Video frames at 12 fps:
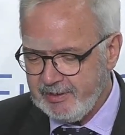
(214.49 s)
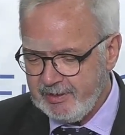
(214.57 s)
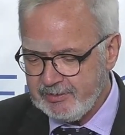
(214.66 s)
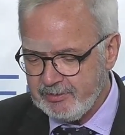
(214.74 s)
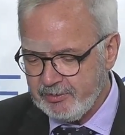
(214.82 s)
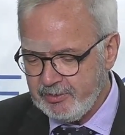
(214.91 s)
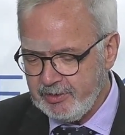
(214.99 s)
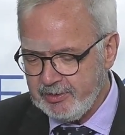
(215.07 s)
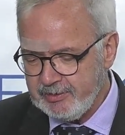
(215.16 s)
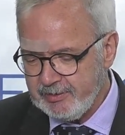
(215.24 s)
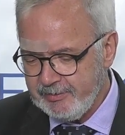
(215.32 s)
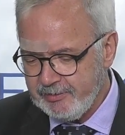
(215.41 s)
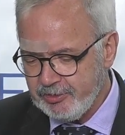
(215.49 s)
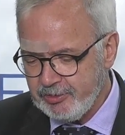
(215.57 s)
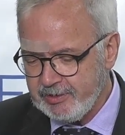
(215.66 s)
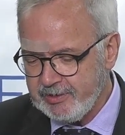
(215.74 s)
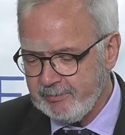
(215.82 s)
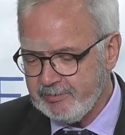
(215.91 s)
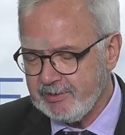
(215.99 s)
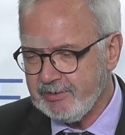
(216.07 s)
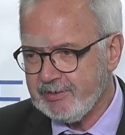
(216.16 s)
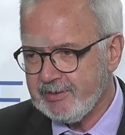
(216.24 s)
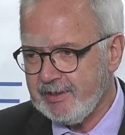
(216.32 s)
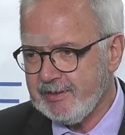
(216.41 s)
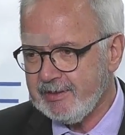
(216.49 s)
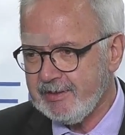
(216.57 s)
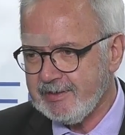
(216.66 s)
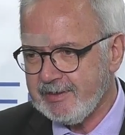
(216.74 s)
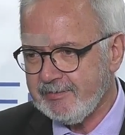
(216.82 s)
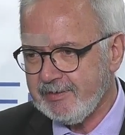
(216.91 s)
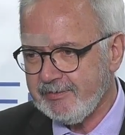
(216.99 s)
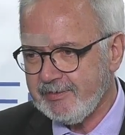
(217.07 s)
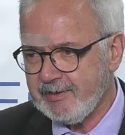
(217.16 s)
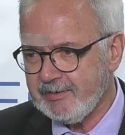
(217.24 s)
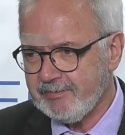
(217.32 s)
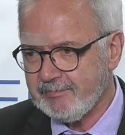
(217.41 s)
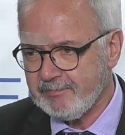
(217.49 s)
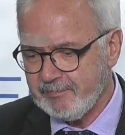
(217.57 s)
has occurred in the short time since 1975.